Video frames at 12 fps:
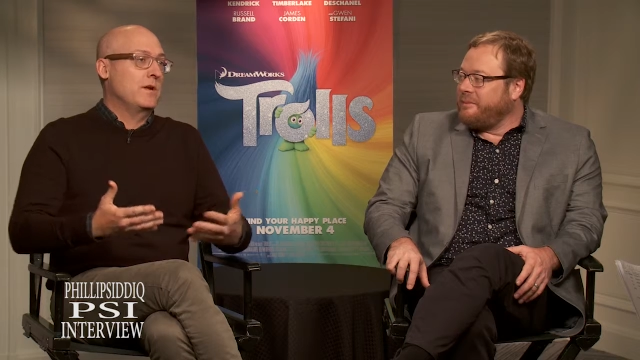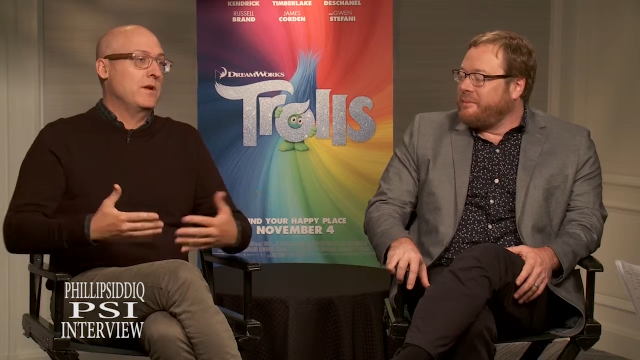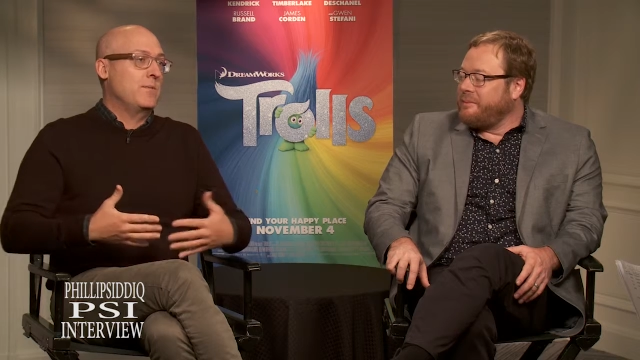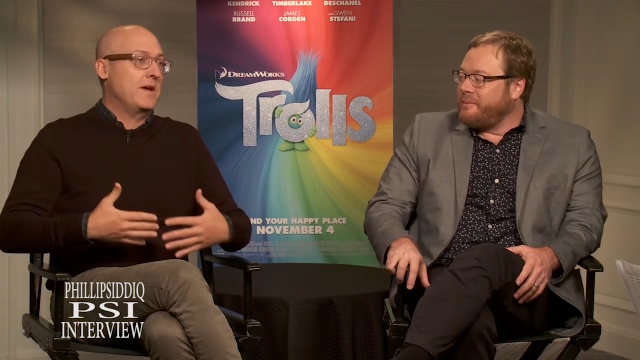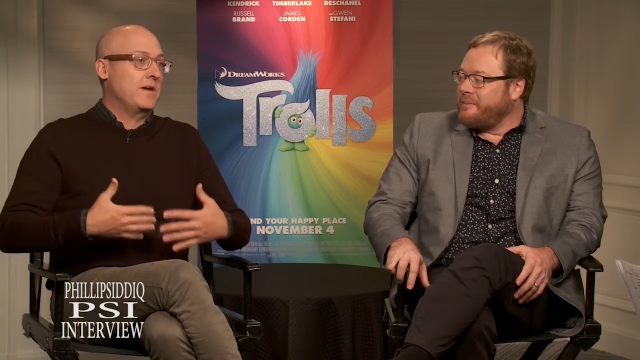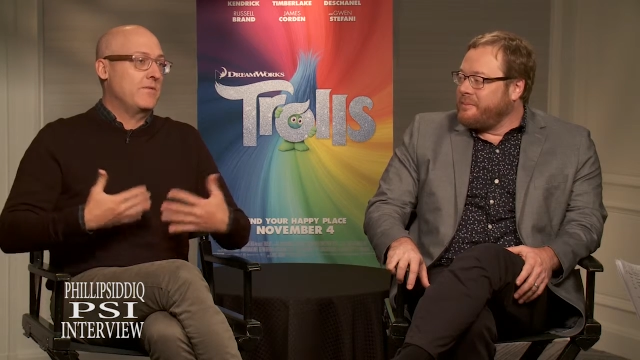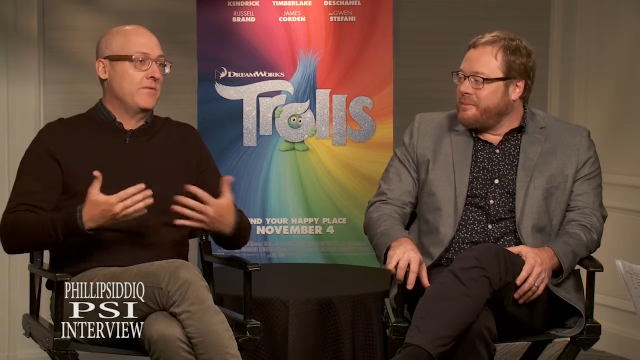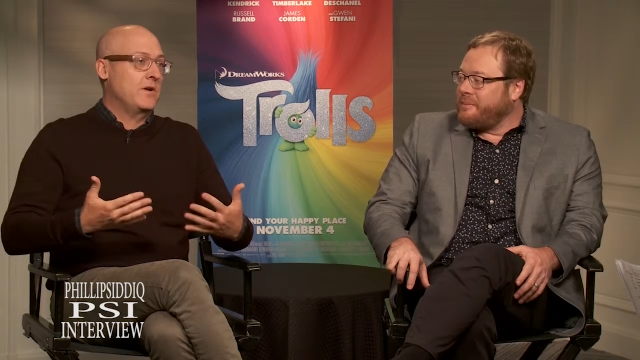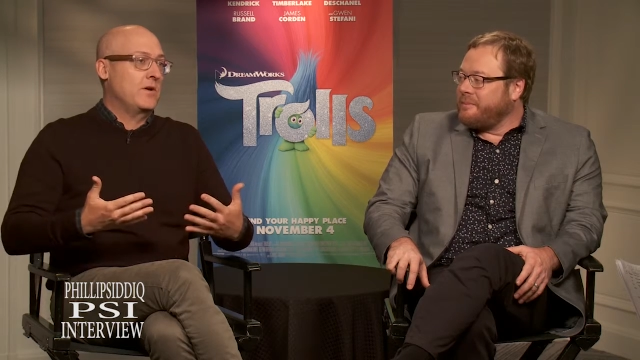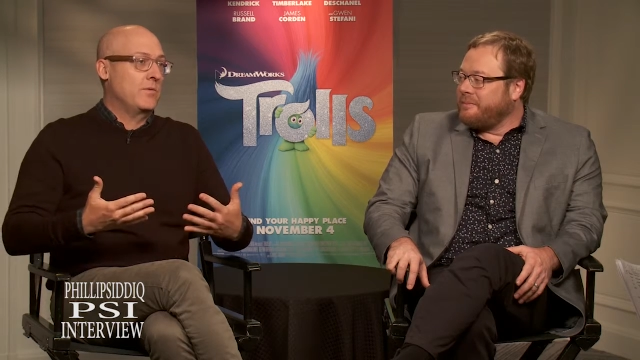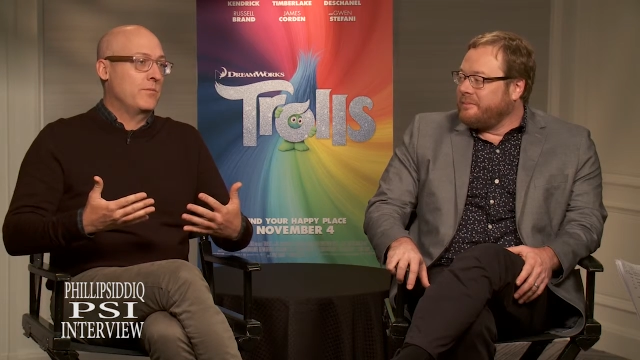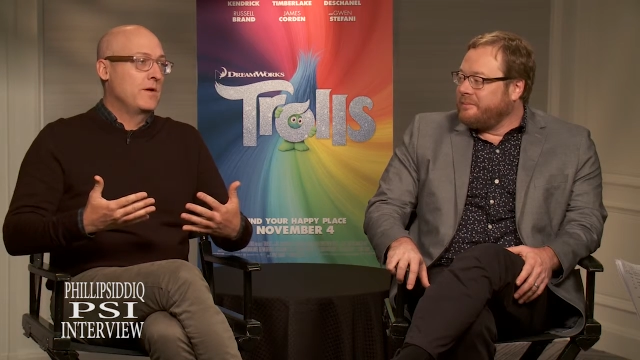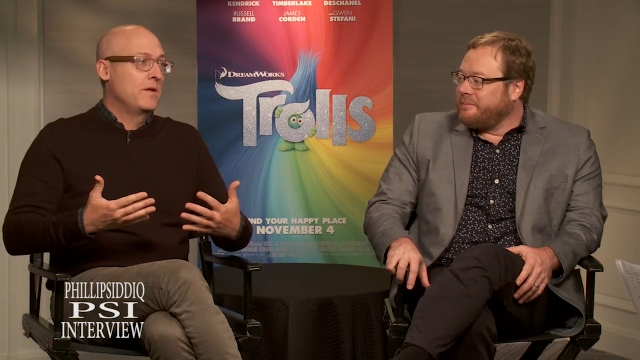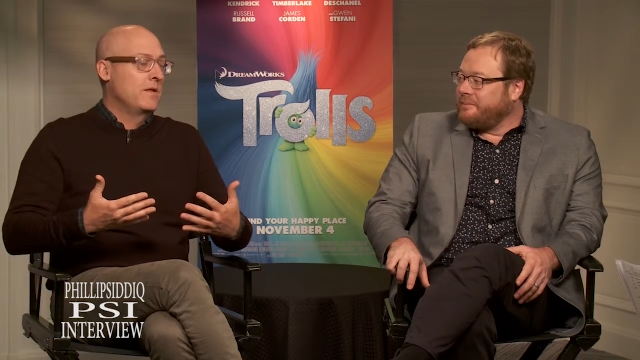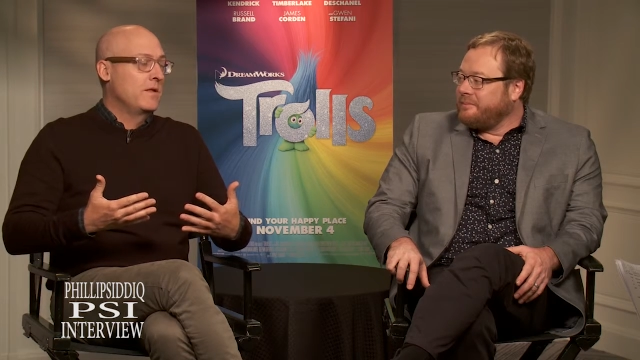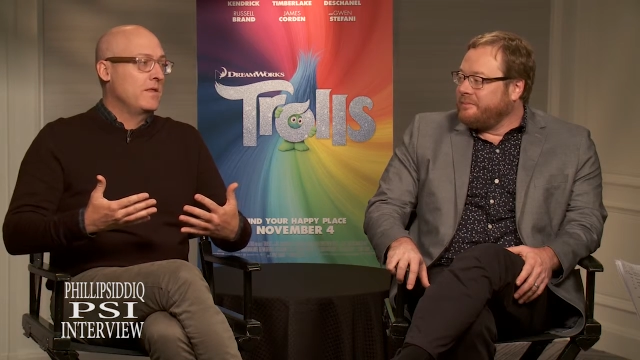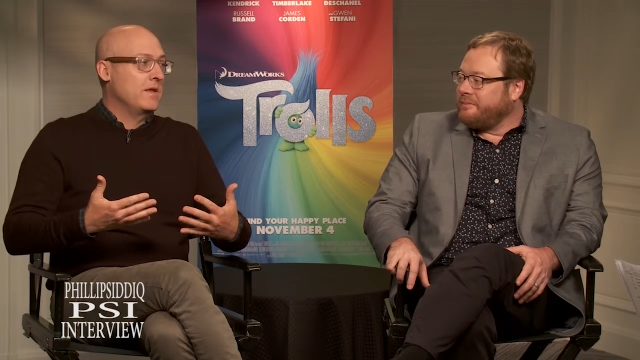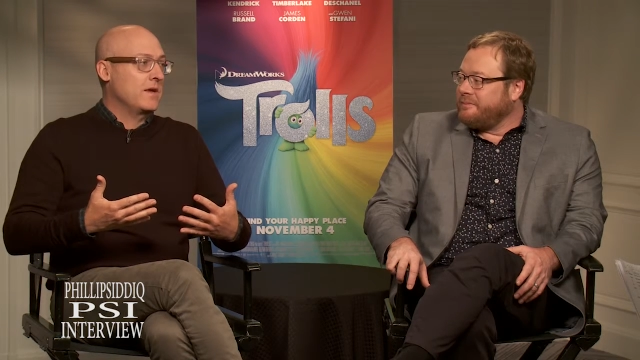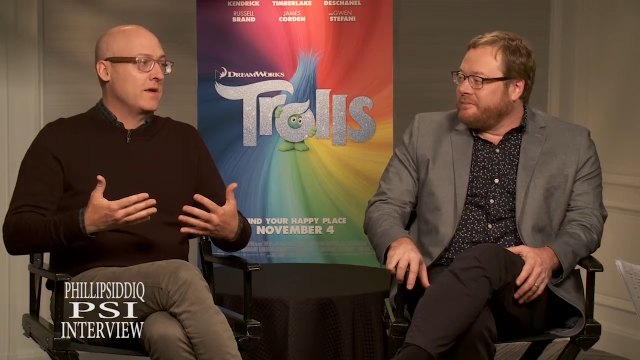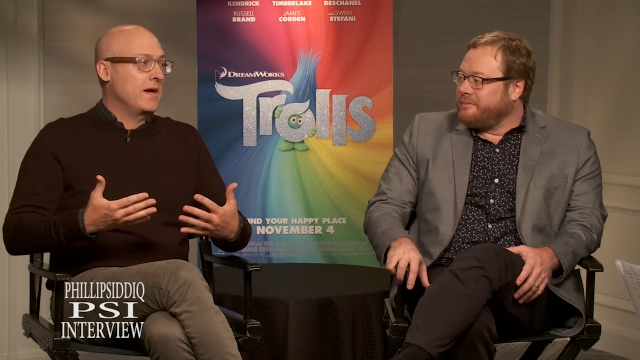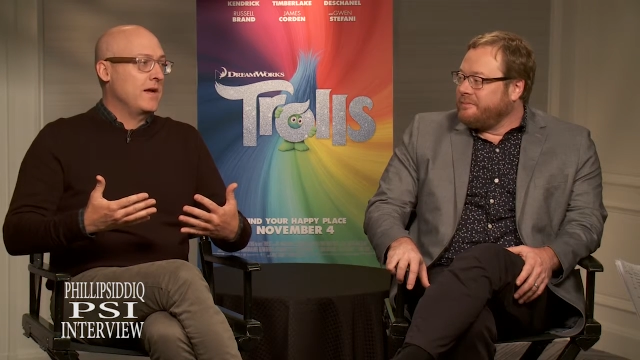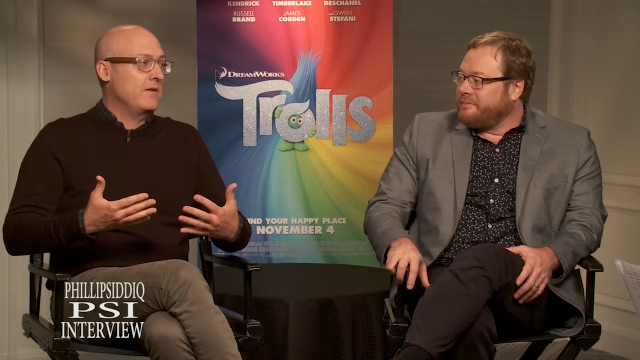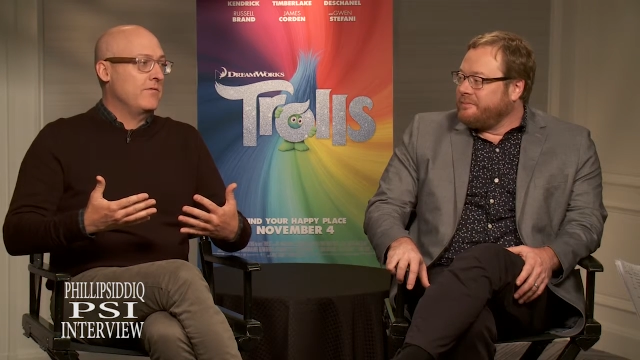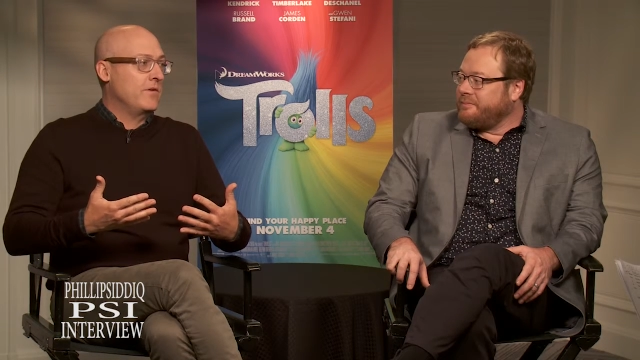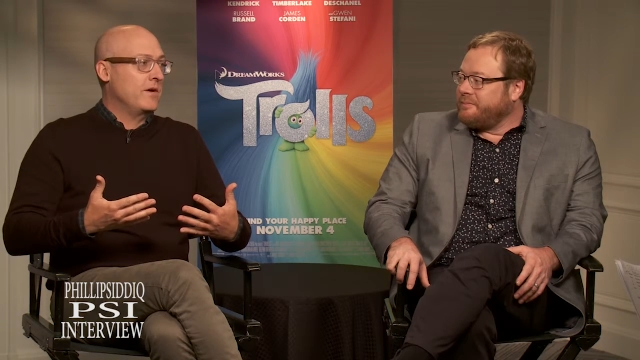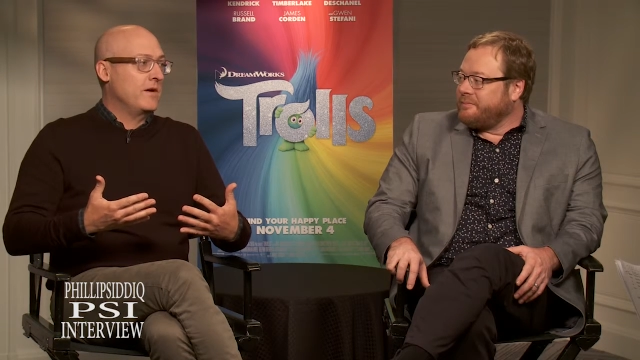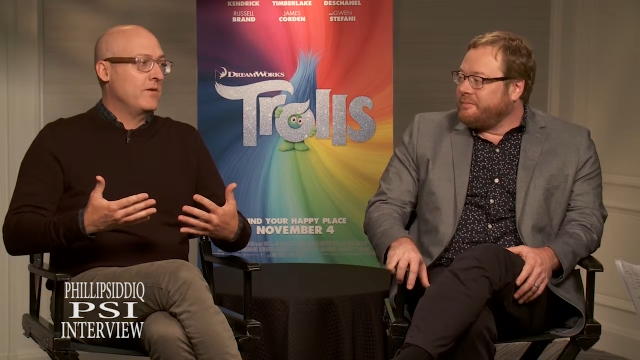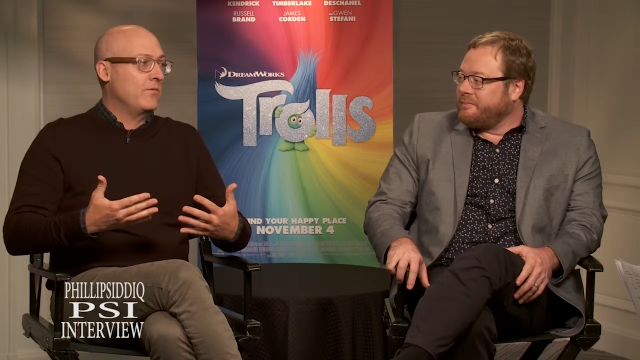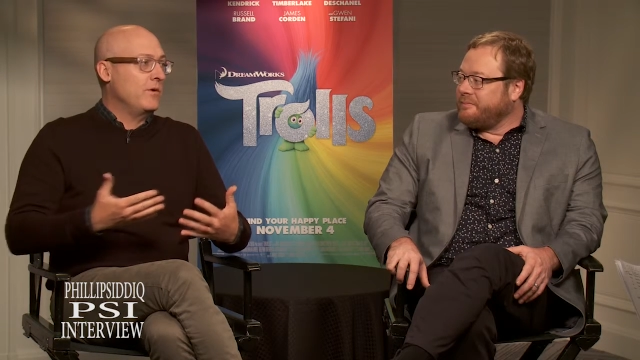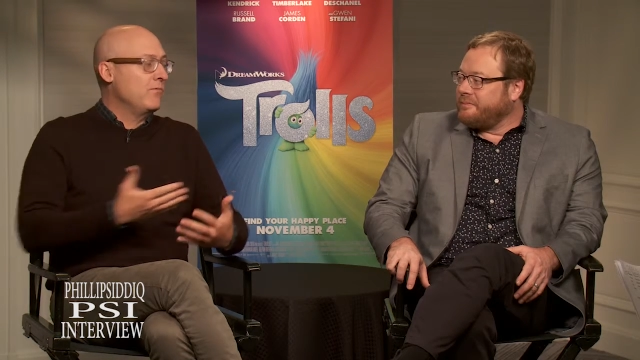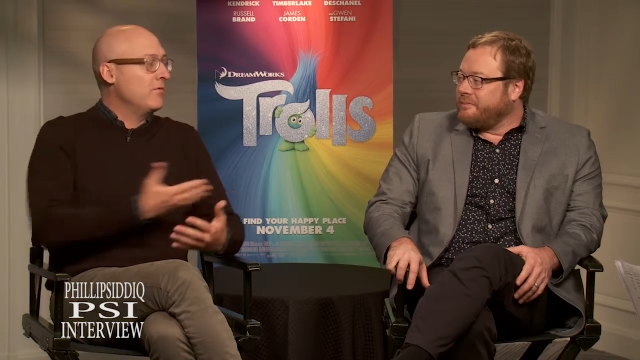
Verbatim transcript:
Speaker 1: wanted to make a film that kind of uh, we